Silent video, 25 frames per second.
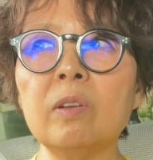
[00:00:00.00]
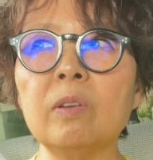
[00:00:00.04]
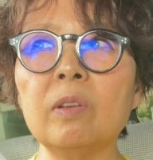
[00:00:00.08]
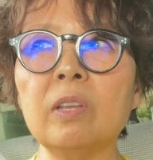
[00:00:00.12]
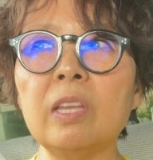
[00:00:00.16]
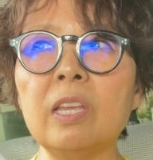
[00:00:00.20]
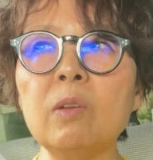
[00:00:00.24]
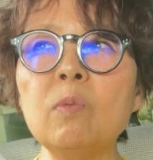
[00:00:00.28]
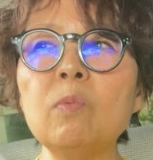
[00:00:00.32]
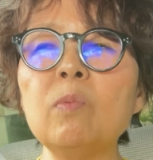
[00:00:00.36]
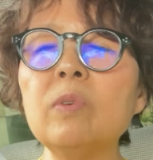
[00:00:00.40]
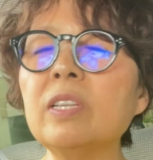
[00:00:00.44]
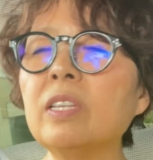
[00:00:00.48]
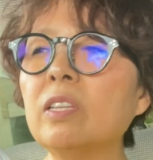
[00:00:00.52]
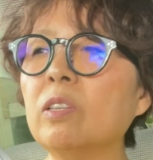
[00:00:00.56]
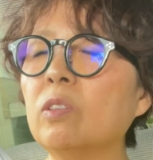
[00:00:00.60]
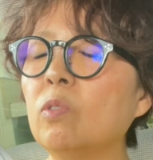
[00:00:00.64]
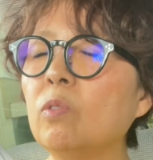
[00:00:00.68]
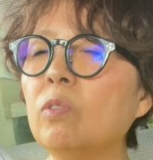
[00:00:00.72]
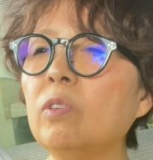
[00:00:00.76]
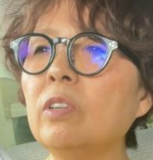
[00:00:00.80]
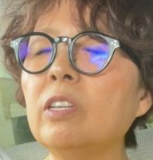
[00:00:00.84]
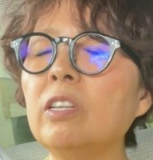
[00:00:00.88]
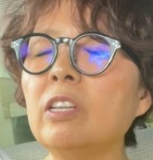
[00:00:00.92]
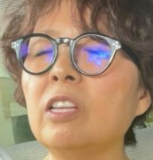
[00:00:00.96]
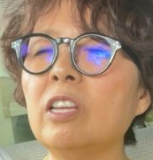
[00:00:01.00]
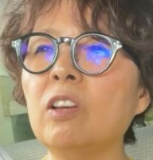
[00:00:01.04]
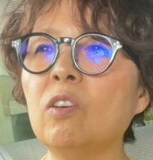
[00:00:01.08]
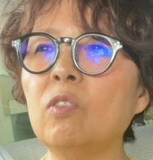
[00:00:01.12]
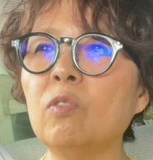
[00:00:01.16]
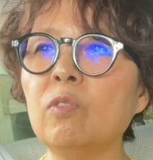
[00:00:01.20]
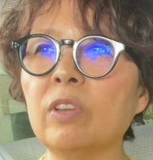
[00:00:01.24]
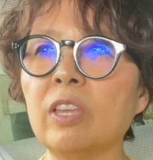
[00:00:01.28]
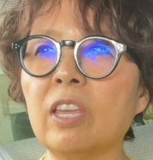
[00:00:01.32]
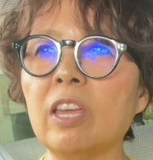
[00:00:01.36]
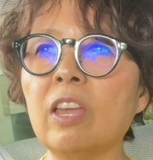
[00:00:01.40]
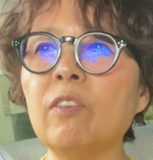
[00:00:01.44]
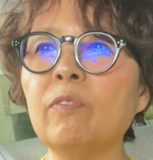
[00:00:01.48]
it was totally
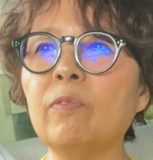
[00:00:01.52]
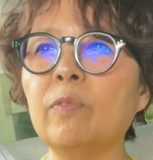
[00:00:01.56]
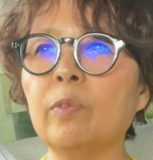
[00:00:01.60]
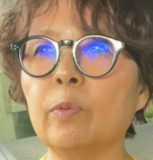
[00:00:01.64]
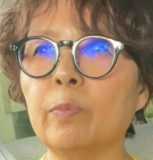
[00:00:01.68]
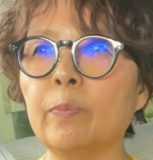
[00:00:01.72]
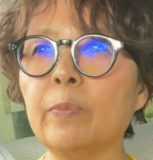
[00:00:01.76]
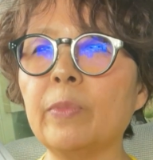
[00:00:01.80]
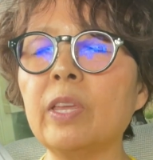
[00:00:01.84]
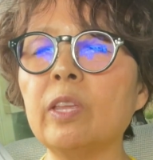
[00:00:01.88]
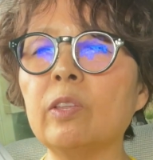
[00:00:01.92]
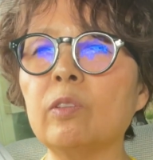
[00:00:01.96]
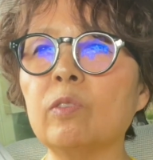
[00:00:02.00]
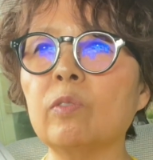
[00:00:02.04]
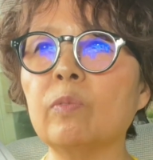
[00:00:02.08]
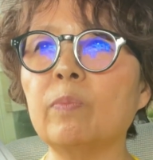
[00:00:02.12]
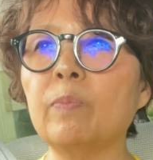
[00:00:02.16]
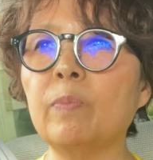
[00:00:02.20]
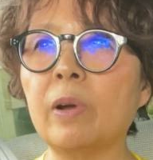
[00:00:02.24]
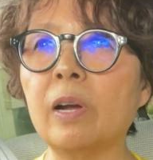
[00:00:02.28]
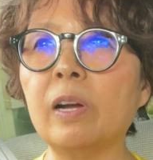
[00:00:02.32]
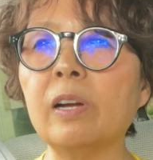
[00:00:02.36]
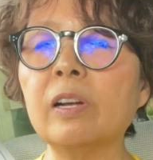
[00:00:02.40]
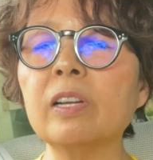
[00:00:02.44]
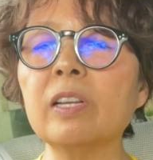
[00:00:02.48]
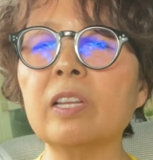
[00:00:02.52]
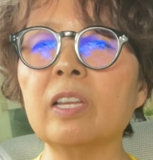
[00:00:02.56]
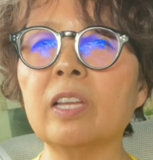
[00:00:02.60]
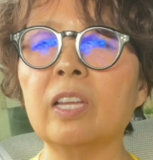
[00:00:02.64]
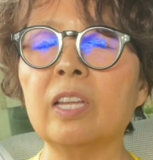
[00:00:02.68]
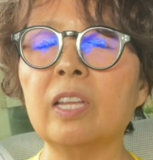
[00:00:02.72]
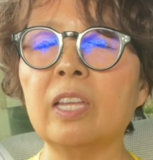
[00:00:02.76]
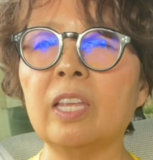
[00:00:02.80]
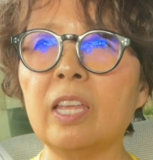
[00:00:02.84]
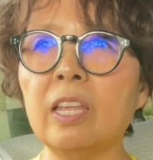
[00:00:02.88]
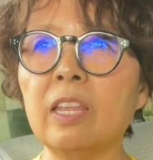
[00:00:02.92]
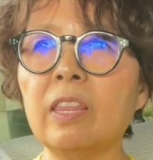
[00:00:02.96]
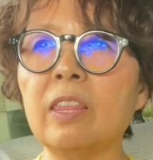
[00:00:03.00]
okay for me to park
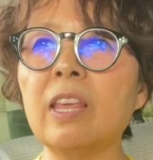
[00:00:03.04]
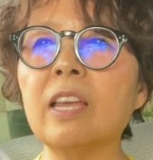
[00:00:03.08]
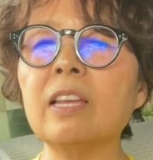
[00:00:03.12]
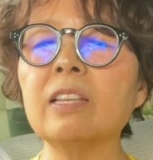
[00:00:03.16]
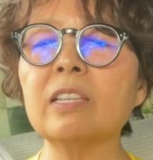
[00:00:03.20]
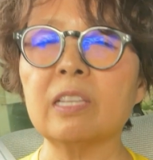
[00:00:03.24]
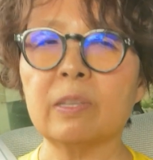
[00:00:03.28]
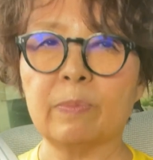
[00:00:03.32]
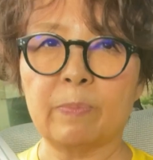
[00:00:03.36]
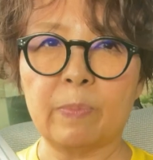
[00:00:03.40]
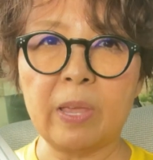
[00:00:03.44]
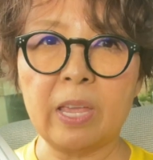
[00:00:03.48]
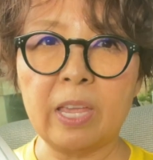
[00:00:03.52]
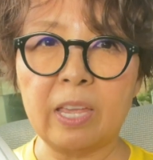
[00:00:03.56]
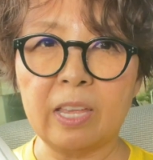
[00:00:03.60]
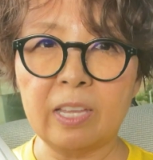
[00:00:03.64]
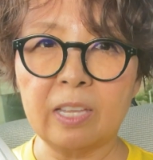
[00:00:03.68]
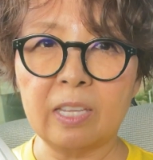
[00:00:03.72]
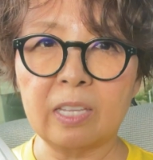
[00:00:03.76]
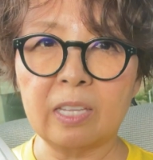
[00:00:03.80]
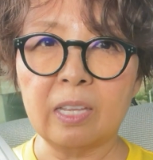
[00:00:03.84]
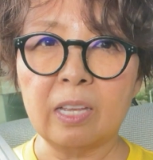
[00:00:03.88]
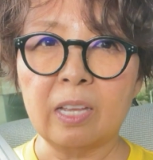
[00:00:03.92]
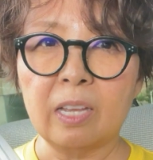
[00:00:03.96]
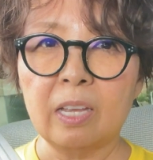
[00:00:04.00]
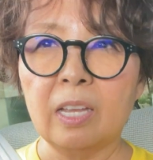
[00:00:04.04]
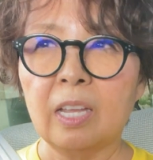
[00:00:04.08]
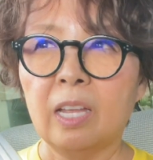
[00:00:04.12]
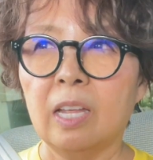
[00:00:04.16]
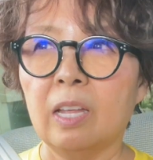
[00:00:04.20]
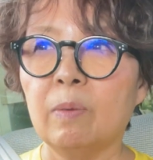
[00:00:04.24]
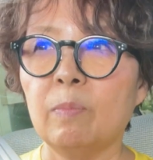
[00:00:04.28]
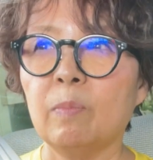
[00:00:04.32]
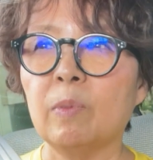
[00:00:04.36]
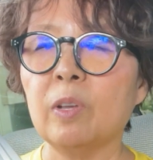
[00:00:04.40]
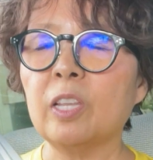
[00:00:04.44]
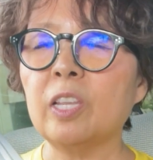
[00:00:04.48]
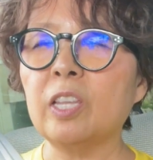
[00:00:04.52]
in that space,
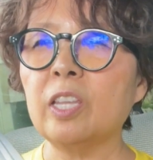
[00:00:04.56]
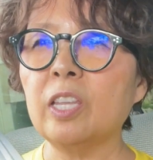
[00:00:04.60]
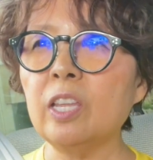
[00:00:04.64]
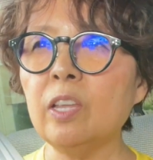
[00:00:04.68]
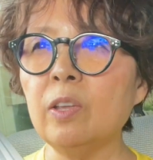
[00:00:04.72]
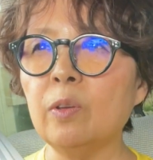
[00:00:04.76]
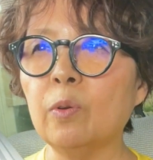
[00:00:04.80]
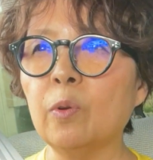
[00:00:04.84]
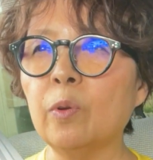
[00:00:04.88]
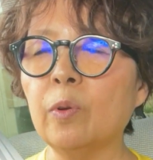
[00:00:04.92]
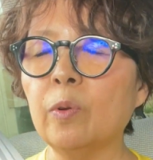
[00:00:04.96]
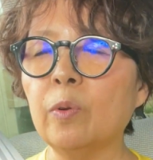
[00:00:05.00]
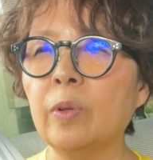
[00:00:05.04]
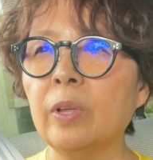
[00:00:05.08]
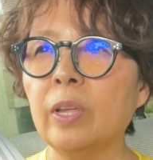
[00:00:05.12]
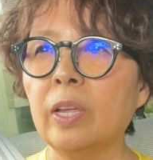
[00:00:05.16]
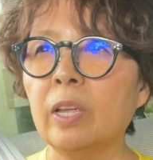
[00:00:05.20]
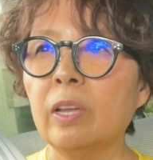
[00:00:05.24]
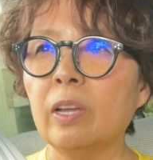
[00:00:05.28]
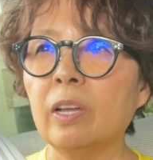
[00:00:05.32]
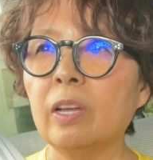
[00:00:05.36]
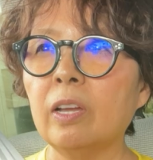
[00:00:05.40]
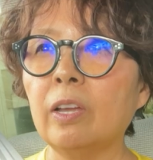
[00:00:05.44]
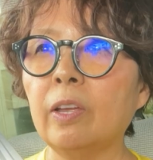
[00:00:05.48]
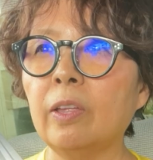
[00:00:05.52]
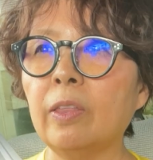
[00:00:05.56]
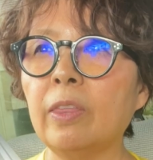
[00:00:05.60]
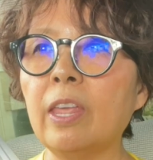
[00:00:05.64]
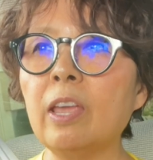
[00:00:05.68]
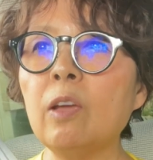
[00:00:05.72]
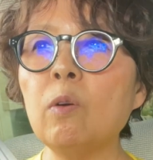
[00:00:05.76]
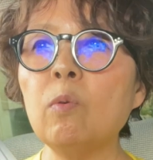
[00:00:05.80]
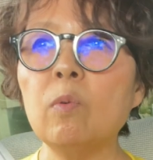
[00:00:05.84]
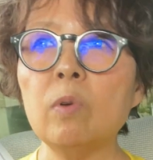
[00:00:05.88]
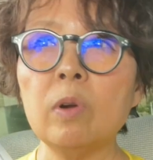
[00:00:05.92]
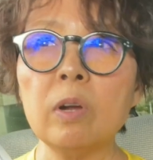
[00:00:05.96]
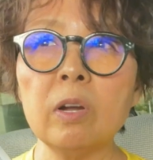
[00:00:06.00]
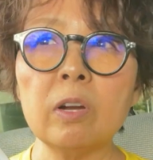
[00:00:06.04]
but still
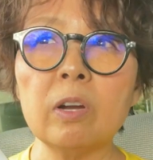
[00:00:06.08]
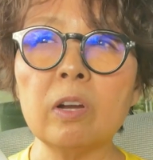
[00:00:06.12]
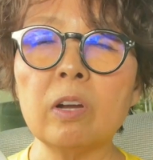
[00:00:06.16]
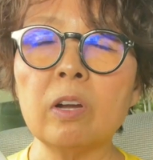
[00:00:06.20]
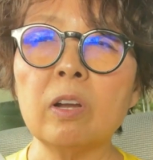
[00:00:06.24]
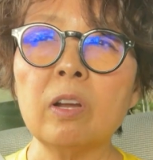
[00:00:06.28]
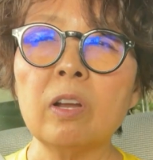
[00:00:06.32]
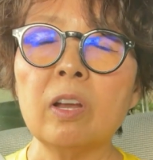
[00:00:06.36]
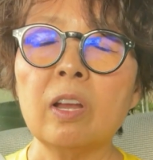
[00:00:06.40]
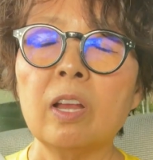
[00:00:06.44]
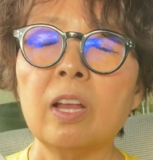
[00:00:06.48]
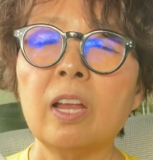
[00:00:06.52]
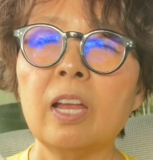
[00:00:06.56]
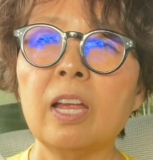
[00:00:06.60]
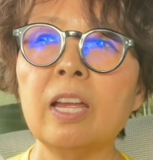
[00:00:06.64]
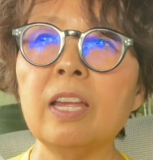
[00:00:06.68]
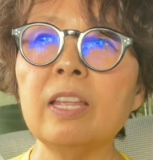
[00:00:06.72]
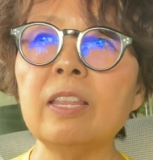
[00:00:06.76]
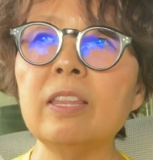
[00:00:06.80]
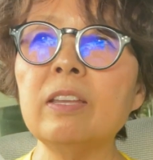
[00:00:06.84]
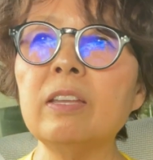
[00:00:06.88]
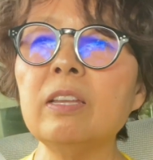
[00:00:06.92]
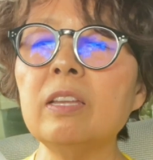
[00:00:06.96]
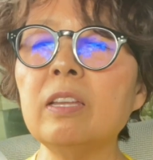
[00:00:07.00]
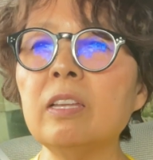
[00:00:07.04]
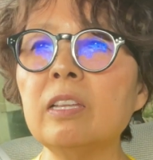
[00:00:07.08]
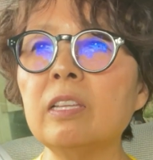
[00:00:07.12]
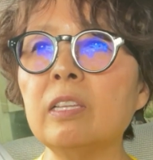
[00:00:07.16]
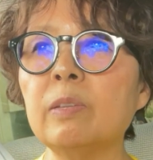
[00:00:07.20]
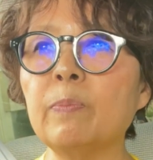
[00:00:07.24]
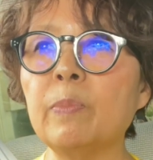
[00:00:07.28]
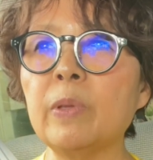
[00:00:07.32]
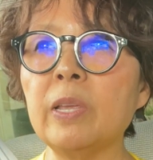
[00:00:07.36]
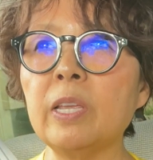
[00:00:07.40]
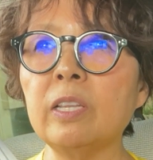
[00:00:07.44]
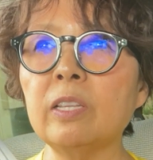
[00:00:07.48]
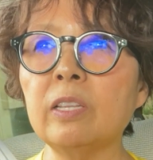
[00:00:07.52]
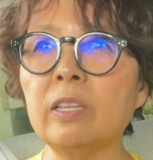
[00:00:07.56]
there were other
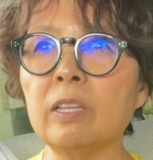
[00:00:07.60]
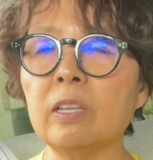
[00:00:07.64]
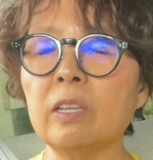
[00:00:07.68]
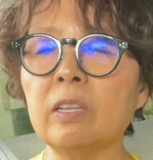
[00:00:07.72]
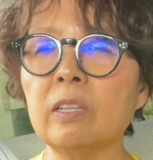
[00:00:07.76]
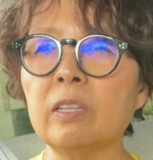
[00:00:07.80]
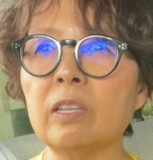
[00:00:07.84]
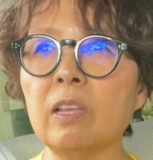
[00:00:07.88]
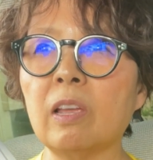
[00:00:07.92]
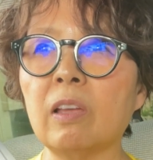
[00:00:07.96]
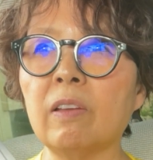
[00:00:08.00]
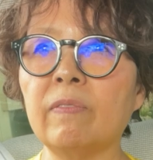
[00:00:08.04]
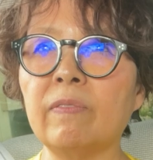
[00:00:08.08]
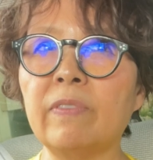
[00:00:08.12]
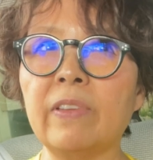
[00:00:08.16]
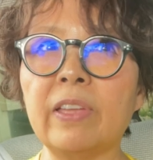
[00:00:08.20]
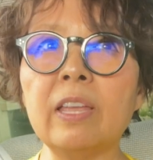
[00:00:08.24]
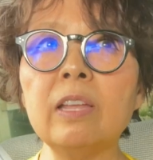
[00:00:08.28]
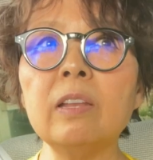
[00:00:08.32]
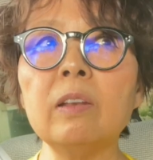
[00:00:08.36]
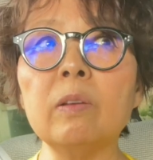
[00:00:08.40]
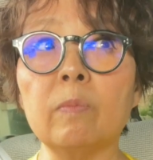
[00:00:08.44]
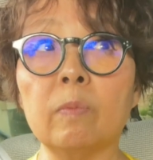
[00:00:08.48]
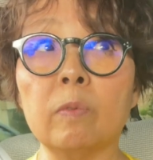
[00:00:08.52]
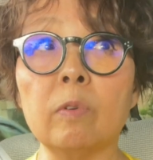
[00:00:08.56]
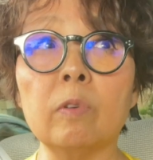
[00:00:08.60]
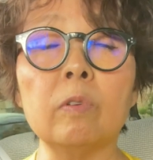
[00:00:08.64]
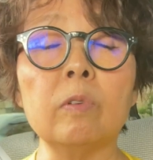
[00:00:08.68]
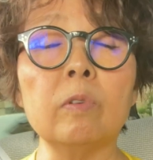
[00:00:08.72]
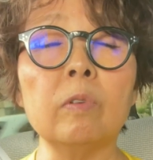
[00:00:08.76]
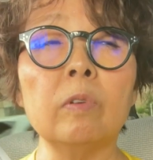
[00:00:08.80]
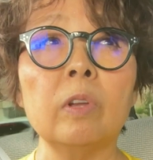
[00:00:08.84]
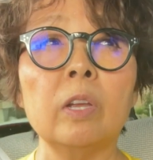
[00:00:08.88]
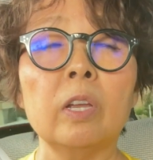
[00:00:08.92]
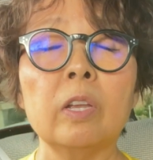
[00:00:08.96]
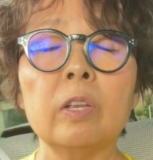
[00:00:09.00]
spaces available